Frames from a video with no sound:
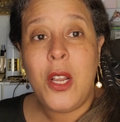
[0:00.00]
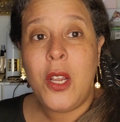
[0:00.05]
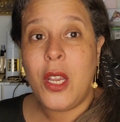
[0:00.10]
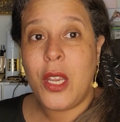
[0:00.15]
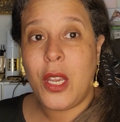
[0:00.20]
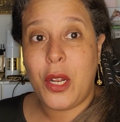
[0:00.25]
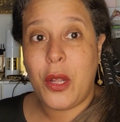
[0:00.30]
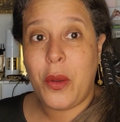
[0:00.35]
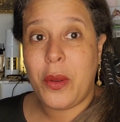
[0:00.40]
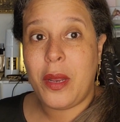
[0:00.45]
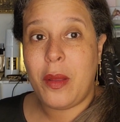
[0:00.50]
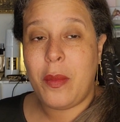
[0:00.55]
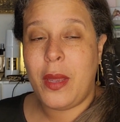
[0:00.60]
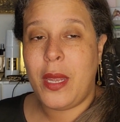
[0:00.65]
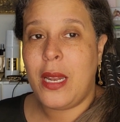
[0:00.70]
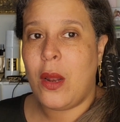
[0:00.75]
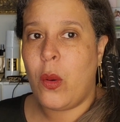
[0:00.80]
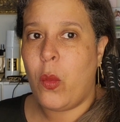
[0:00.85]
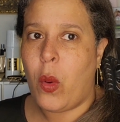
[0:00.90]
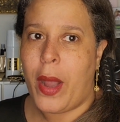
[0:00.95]
You know what I
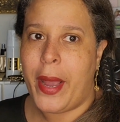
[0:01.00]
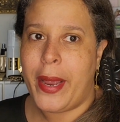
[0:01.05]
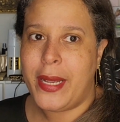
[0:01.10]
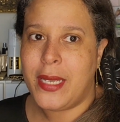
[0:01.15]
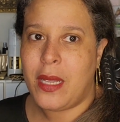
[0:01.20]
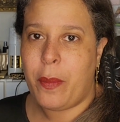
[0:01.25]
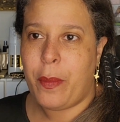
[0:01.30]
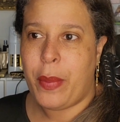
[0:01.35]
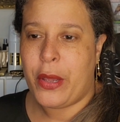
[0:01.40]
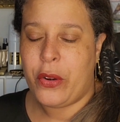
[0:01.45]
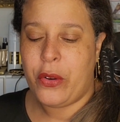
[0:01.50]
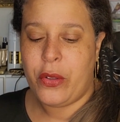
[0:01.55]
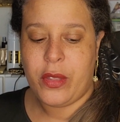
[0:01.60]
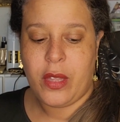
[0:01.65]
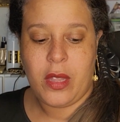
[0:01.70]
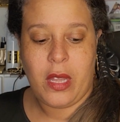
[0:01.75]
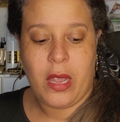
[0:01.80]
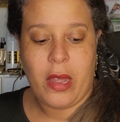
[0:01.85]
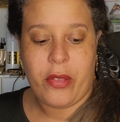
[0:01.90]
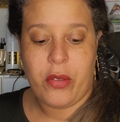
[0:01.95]
mean? And why is it better
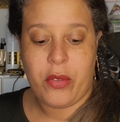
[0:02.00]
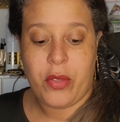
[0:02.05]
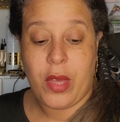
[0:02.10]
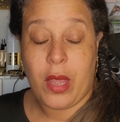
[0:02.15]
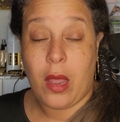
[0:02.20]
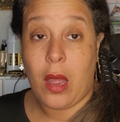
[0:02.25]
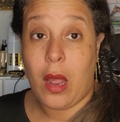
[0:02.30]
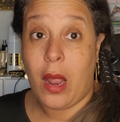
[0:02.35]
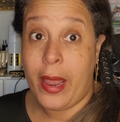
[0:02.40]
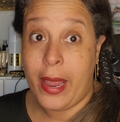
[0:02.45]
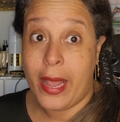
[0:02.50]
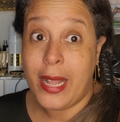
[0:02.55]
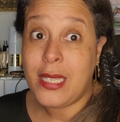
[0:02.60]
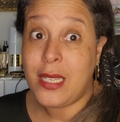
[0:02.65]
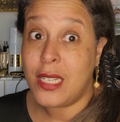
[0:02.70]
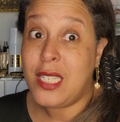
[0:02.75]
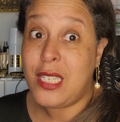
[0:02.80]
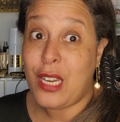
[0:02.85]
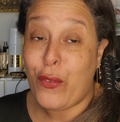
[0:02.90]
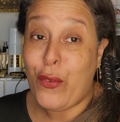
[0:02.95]
than the other thing? It's
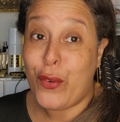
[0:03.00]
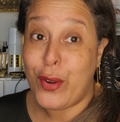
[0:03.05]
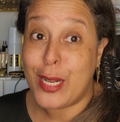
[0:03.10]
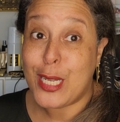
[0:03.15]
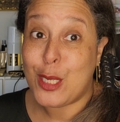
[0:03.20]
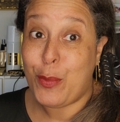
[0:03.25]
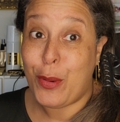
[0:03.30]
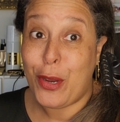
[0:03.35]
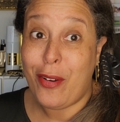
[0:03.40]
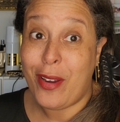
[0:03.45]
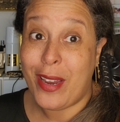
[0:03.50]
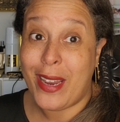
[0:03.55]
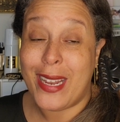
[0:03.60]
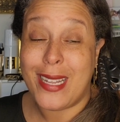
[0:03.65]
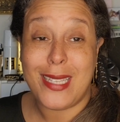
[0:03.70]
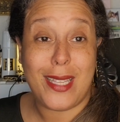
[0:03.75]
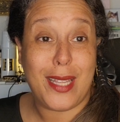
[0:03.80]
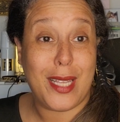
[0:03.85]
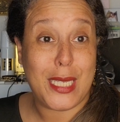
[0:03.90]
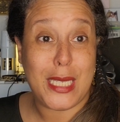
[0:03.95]
a different
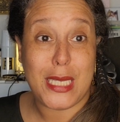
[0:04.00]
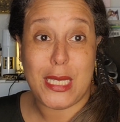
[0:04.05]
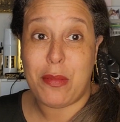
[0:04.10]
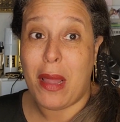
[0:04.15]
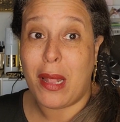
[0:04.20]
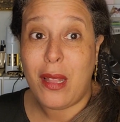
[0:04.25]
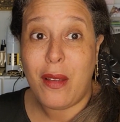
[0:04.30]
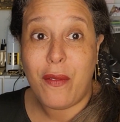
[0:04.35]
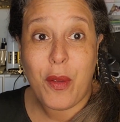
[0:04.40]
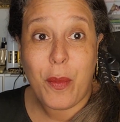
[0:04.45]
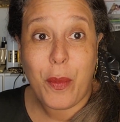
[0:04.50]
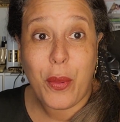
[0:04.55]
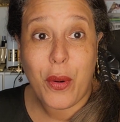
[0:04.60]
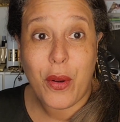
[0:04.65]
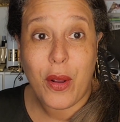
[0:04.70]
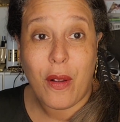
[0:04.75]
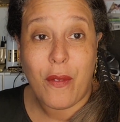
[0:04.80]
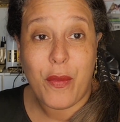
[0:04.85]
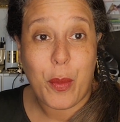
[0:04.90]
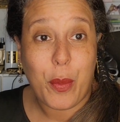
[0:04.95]
experience. The smell of the per-
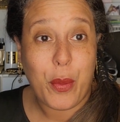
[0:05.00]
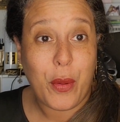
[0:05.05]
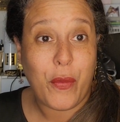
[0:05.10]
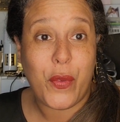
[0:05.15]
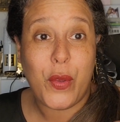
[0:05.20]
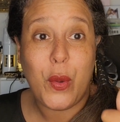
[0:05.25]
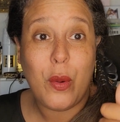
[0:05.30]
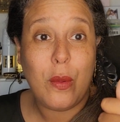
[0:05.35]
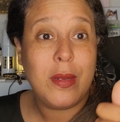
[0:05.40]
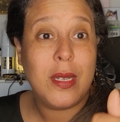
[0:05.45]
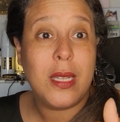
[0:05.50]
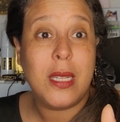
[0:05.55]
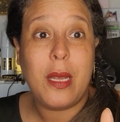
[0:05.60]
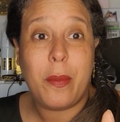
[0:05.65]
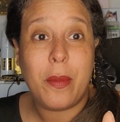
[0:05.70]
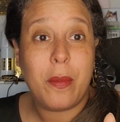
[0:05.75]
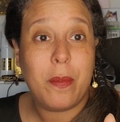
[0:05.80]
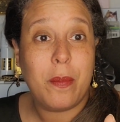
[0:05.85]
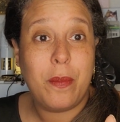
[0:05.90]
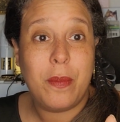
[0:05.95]
of the perfumed
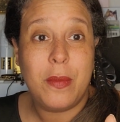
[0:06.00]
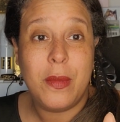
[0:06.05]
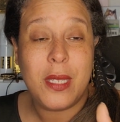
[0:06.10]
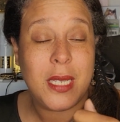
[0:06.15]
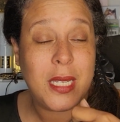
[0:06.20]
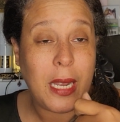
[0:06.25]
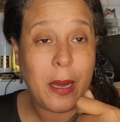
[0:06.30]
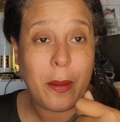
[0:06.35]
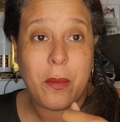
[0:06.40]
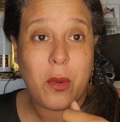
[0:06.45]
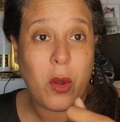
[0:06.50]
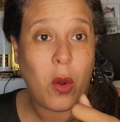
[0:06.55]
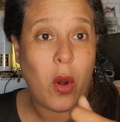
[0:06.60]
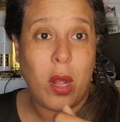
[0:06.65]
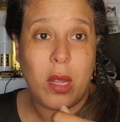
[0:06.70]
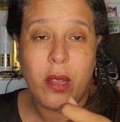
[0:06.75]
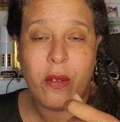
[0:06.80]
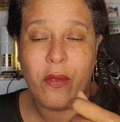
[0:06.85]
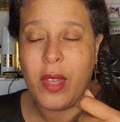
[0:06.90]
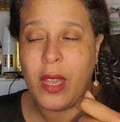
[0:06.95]
lipstick,
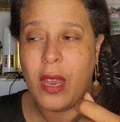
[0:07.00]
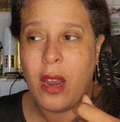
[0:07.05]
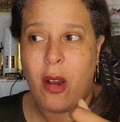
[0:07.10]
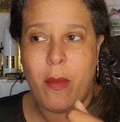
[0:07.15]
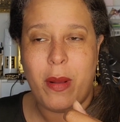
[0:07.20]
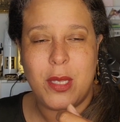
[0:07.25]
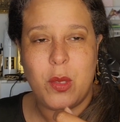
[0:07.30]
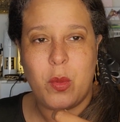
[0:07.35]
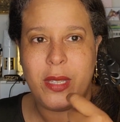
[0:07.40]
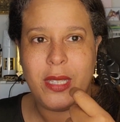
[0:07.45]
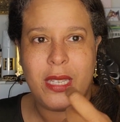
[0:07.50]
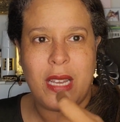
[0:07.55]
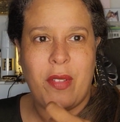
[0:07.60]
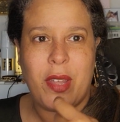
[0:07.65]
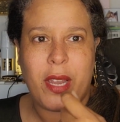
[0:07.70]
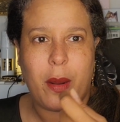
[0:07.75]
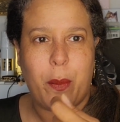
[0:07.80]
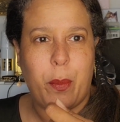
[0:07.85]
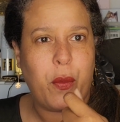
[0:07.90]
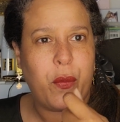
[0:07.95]
all of the Hermes ones have
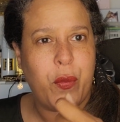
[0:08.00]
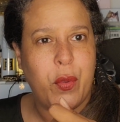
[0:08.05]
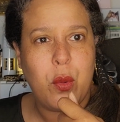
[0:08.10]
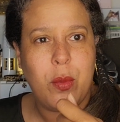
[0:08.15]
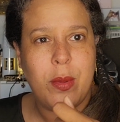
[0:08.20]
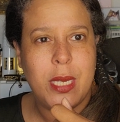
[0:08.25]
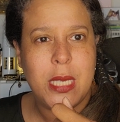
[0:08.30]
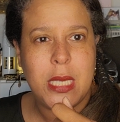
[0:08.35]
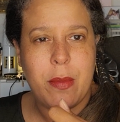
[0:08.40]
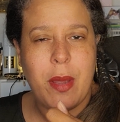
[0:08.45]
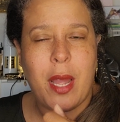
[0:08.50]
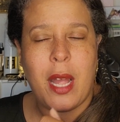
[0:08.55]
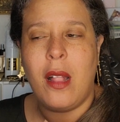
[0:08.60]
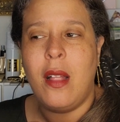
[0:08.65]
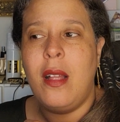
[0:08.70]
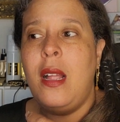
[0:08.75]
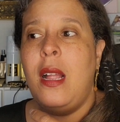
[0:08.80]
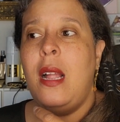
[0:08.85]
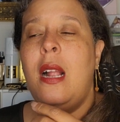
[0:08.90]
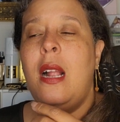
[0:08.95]
like a perfumy smell.